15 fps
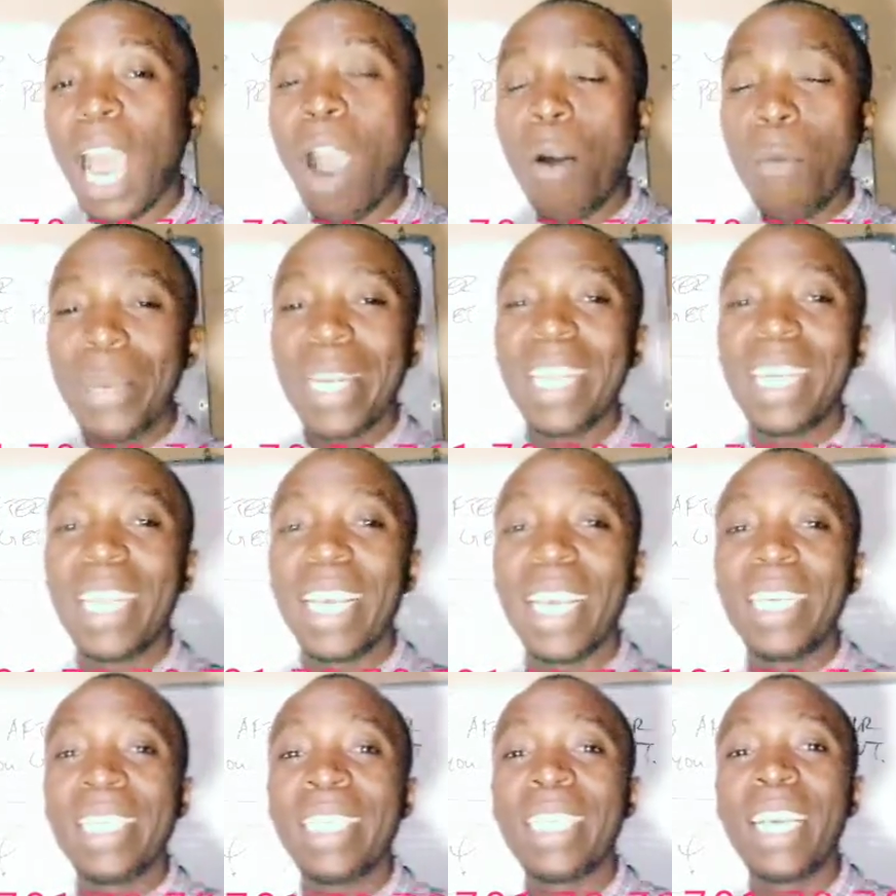How many
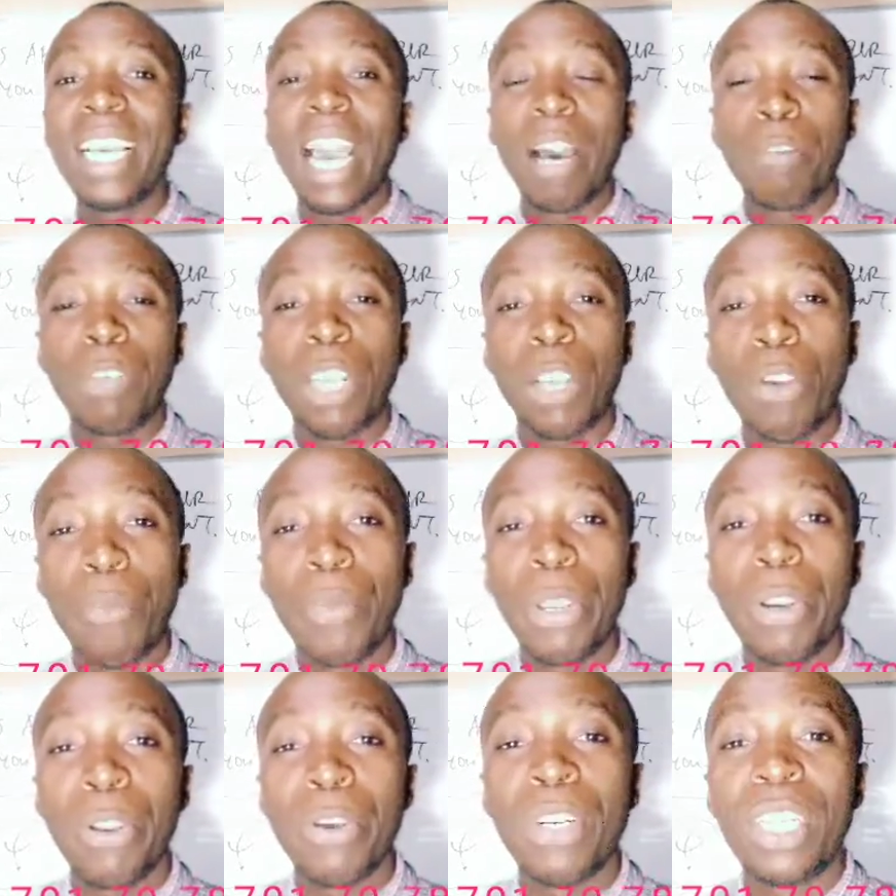days after your
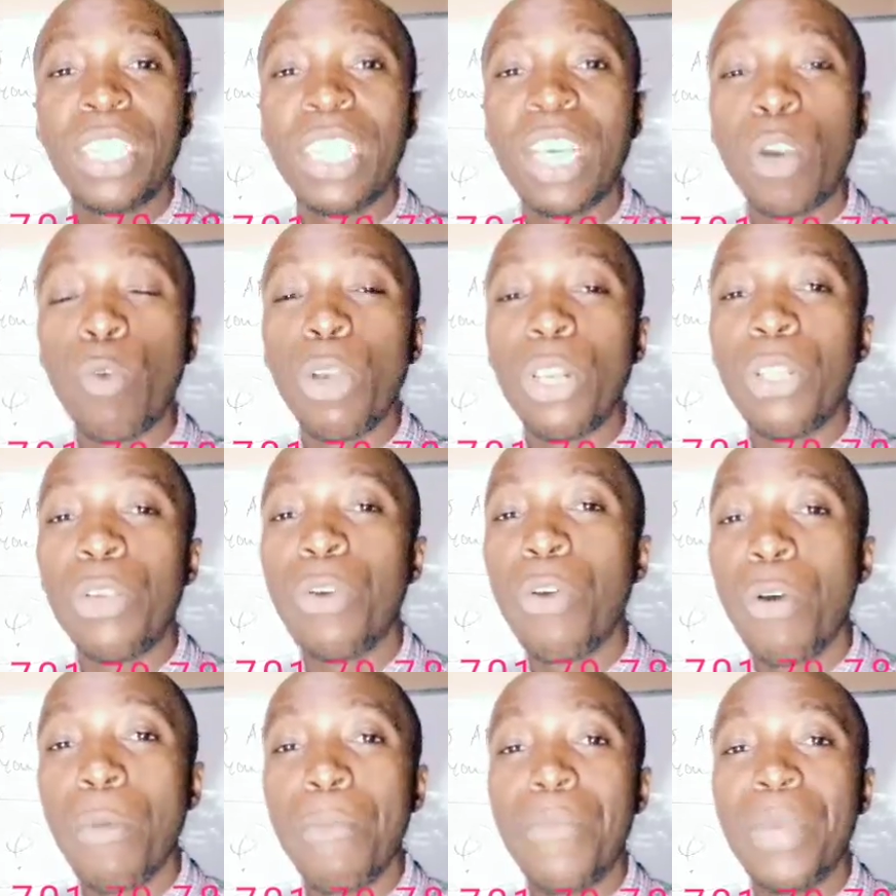periods will
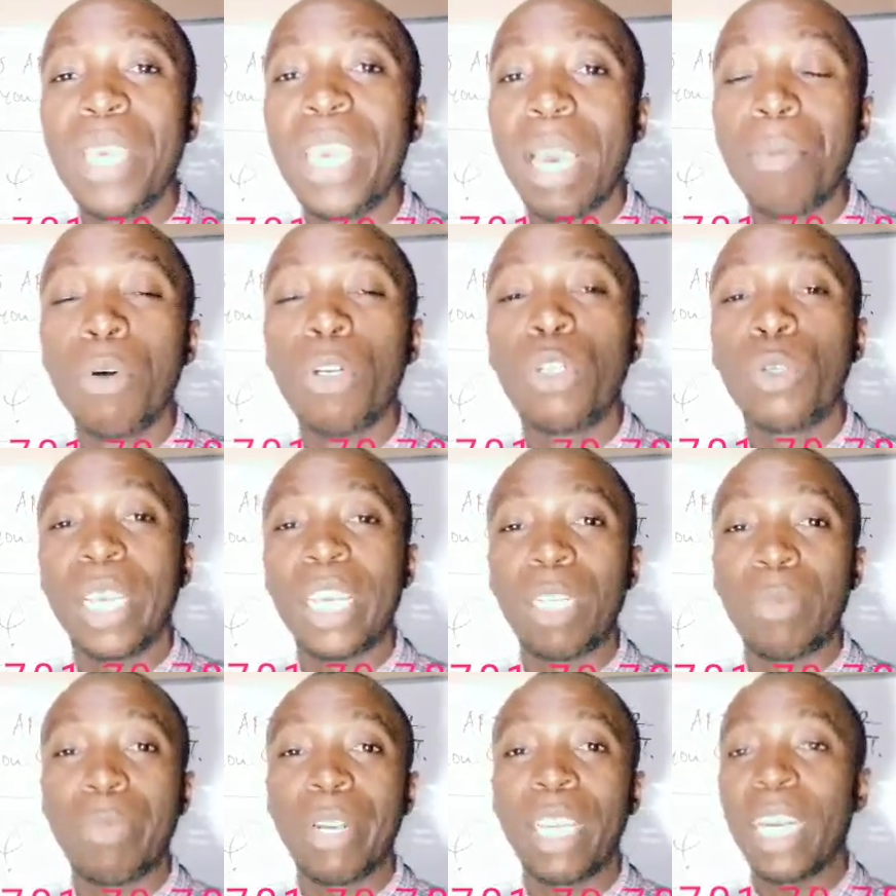you be able to get